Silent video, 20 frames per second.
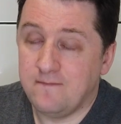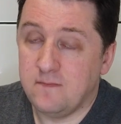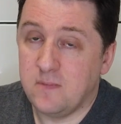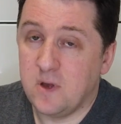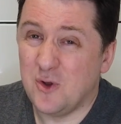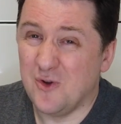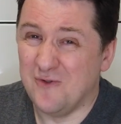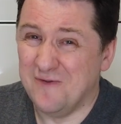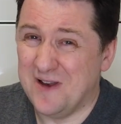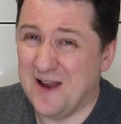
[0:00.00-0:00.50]

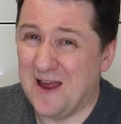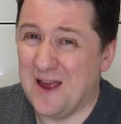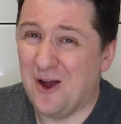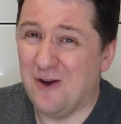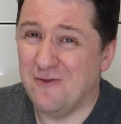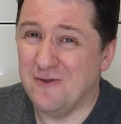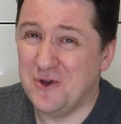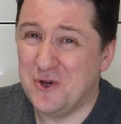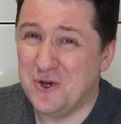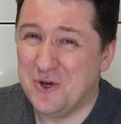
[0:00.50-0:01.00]
Don't really like
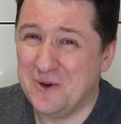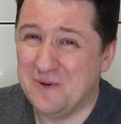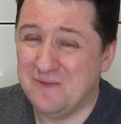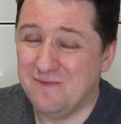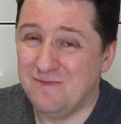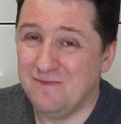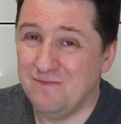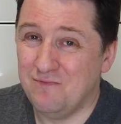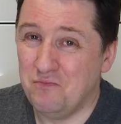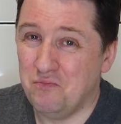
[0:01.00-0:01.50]
orange,
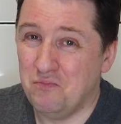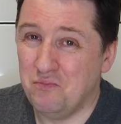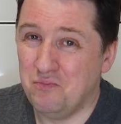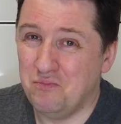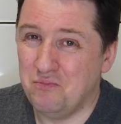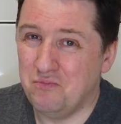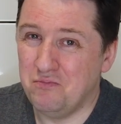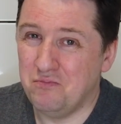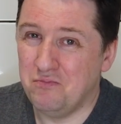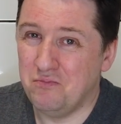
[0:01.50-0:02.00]

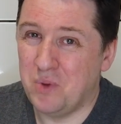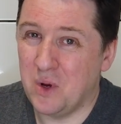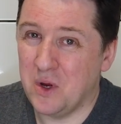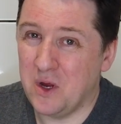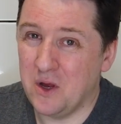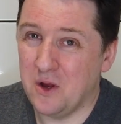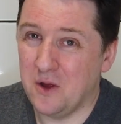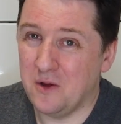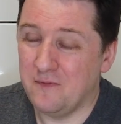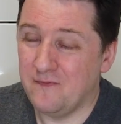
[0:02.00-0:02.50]
but
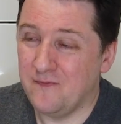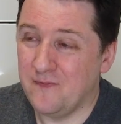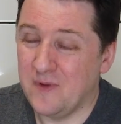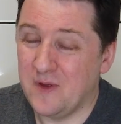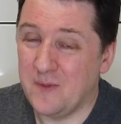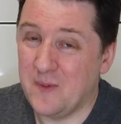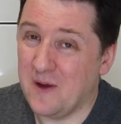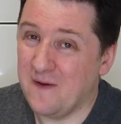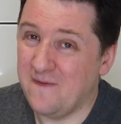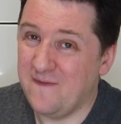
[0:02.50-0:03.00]
it's
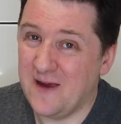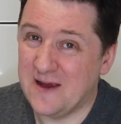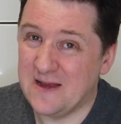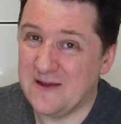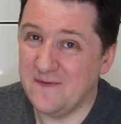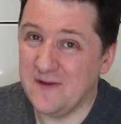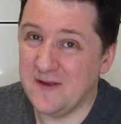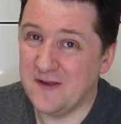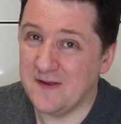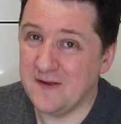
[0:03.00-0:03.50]
about
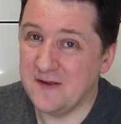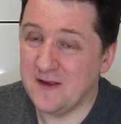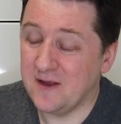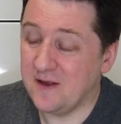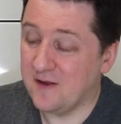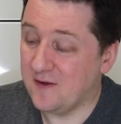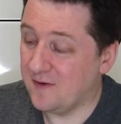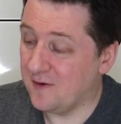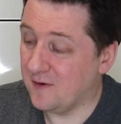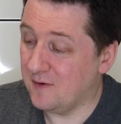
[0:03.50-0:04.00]
effectiveness, isn't it?
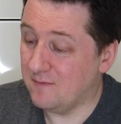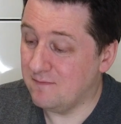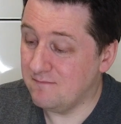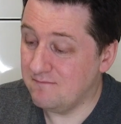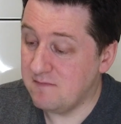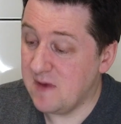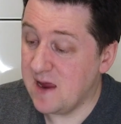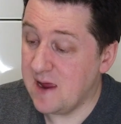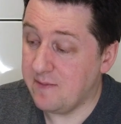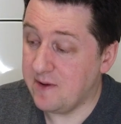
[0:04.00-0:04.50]
So
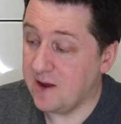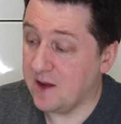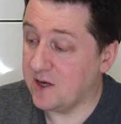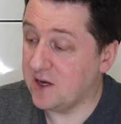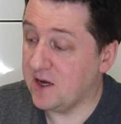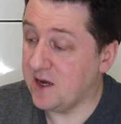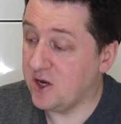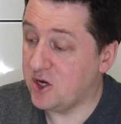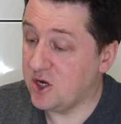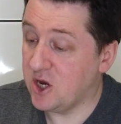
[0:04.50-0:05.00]
maybe I need
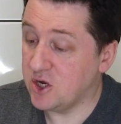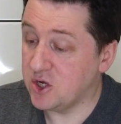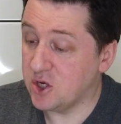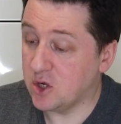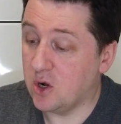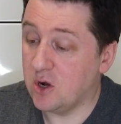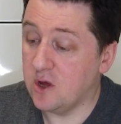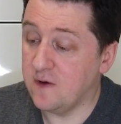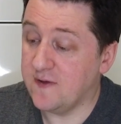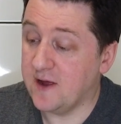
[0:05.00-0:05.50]
to change the
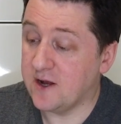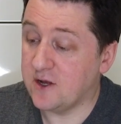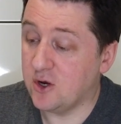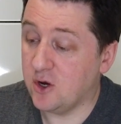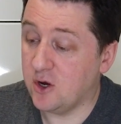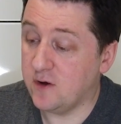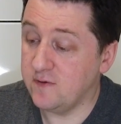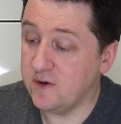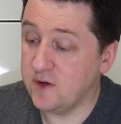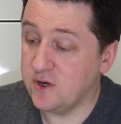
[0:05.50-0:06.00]
colour of that to
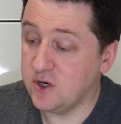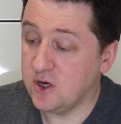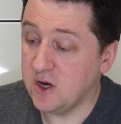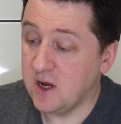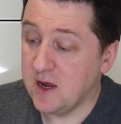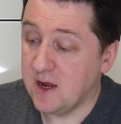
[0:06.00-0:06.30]
orange.